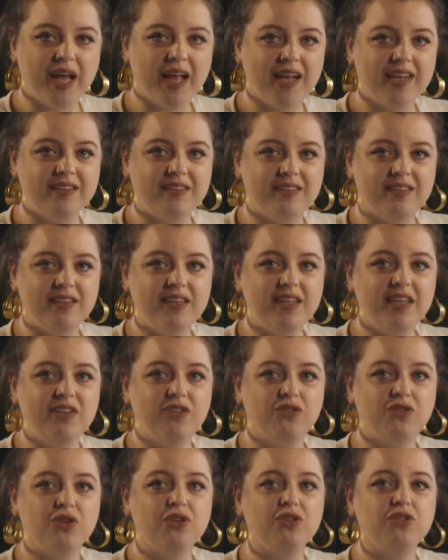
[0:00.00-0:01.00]
reality,
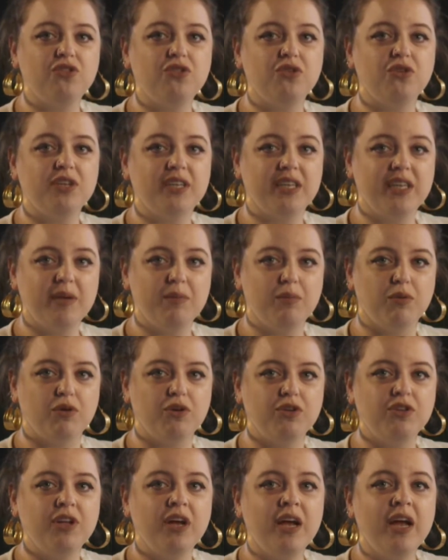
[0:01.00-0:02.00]
it turns your
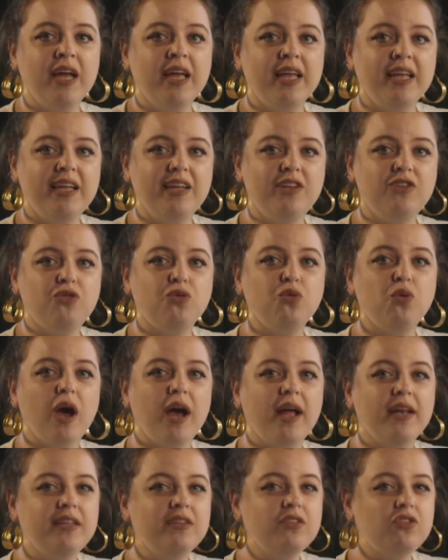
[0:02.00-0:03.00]
keyboard into
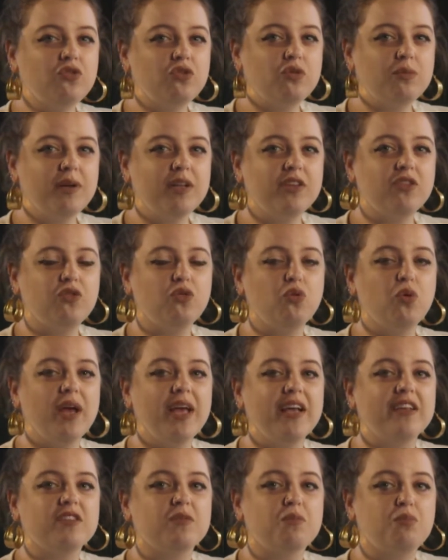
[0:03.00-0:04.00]
an instrument to
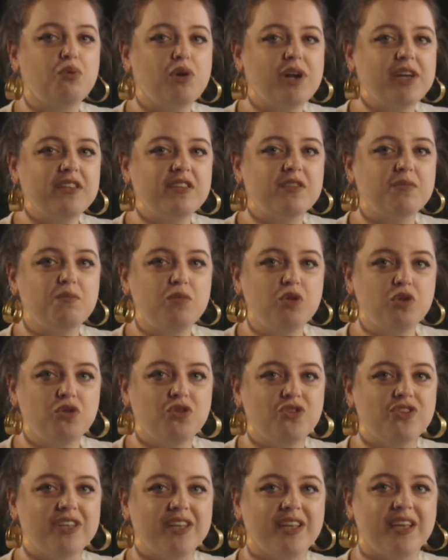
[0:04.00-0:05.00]
express
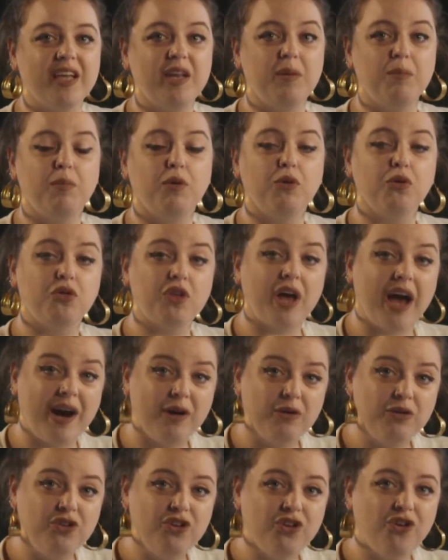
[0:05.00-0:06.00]
music in both
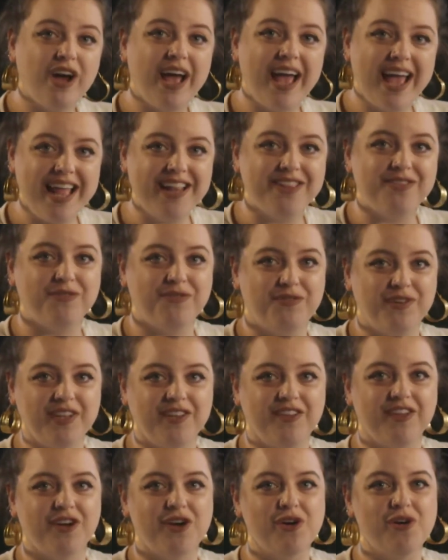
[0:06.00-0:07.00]
audio and
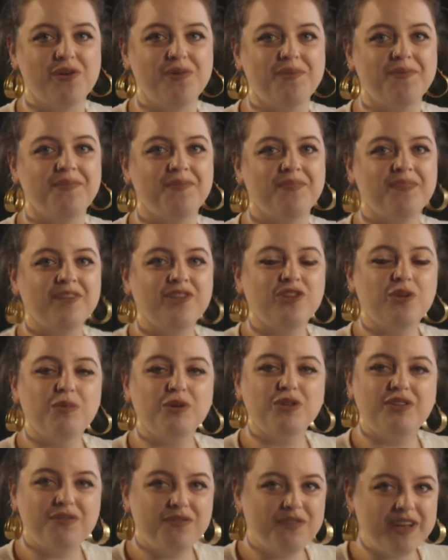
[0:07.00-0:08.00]
video. The
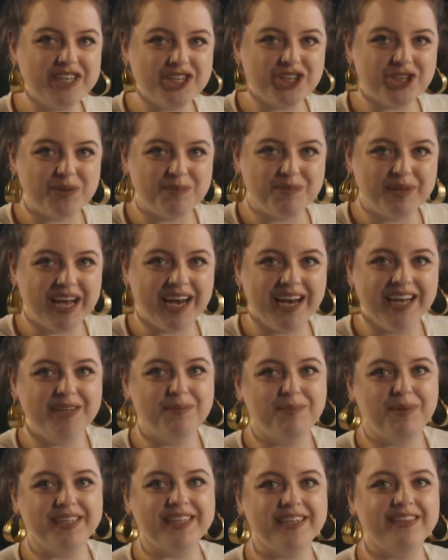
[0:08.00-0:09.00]
motivation
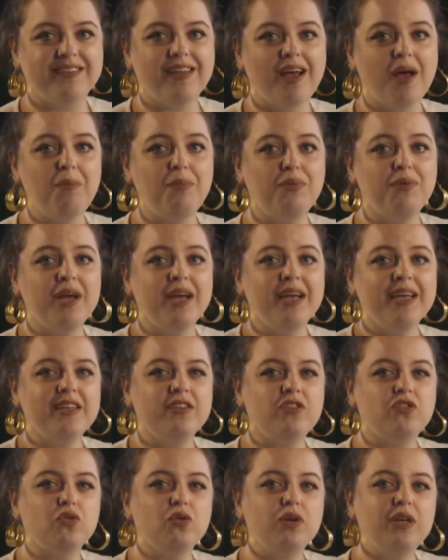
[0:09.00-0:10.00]
behind Patatap
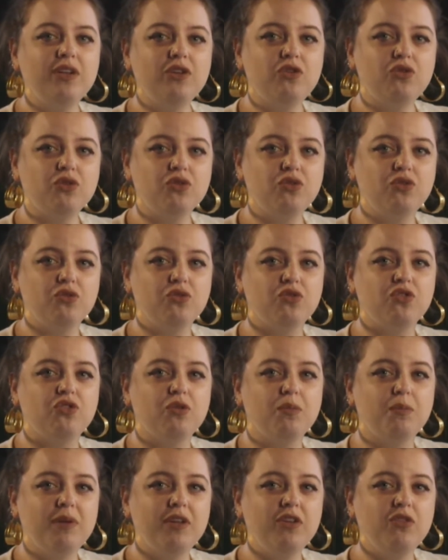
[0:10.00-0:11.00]
is to introduce
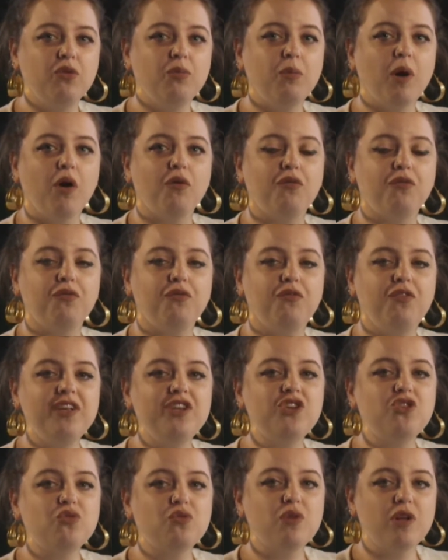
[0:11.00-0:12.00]
the medium of
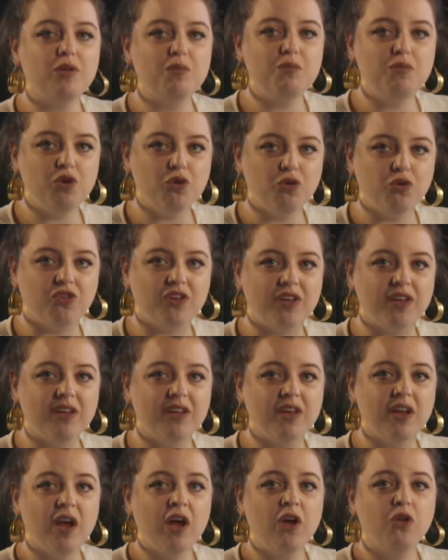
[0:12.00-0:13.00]
visual music
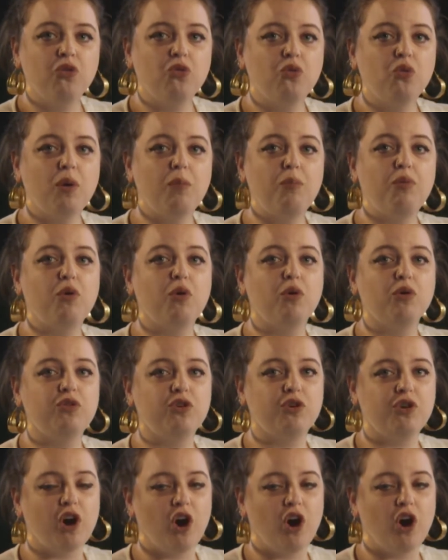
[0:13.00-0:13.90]
to a broader